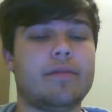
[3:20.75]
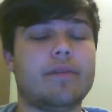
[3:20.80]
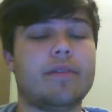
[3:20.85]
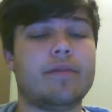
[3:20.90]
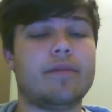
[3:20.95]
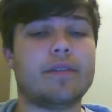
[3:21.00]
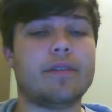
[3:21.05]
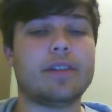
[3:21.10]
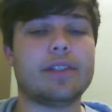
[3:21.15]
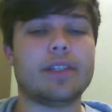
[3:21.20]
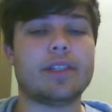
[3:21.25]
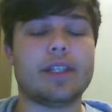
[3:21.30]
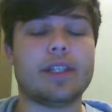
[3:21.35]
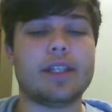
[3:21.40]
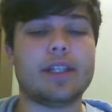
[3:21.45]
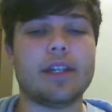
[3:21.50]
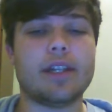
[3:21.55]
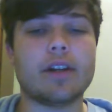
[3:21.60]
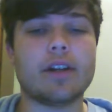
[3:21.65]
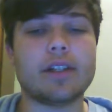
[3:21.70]

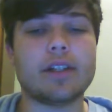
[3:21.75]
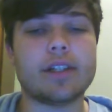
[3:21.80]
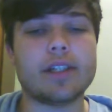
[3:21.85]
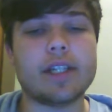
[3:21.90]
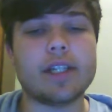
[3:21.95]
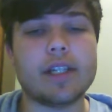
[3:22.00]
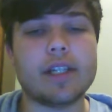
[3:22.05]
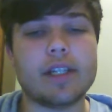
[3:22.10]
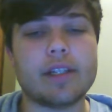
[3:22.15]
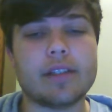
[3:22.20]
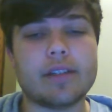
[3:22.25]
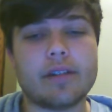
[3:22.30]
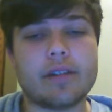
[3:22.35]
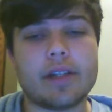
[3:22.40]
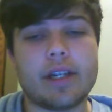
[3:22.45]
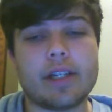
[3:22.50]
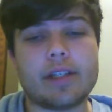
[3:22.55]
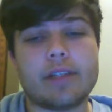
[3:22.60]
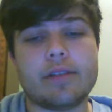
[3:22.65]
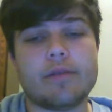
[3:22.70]
unfortunately the Argentinian's
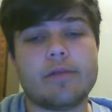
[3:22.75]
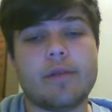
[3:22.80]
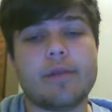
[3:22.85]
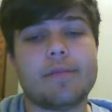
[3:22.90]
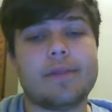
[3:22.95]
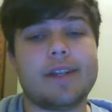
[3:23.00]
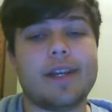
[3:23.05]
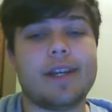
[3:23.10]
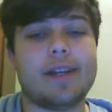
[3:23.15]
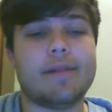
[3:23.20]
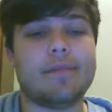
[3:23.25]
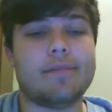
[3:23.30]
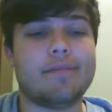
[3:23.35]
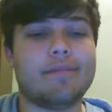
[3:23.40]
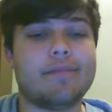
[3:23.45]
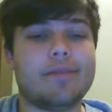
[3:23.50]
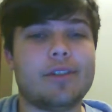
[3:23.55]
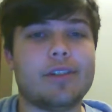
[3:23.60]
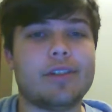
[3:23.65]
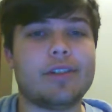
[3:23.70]
location's website
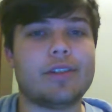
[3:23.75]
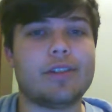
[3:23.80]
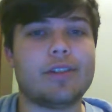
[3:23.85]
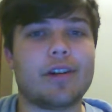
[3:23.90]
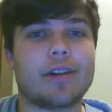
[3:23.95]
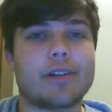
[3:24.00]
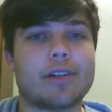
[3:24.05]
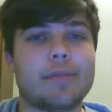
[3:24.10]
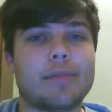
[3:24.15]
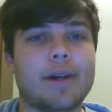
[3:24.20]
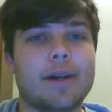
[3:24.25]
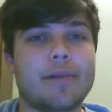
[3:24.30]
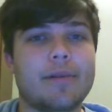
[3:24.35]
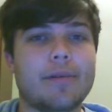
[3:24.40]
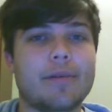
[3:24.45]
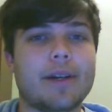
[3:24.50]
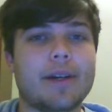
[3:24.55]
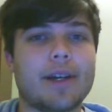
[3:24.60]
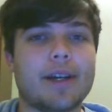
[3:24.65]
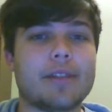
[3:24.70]
just talked
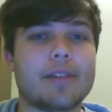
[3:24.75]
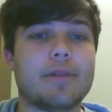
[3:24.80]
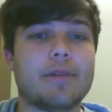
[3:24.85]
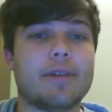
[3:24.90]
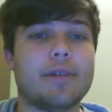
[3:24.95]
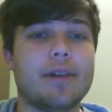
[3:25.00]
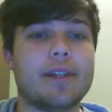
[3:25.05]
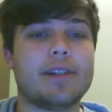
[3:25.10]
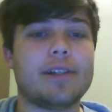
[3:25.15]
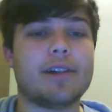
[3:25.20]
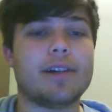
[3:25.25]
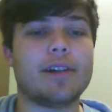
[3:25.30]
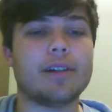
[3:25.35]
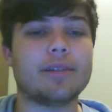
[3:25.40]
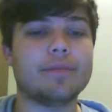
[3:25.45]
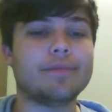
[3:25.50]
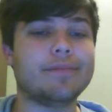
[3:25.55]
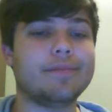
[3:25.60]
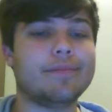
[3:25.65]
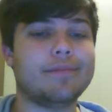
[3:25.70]
about what cosmic rays
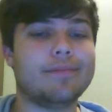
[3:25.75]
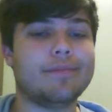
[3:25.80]
are,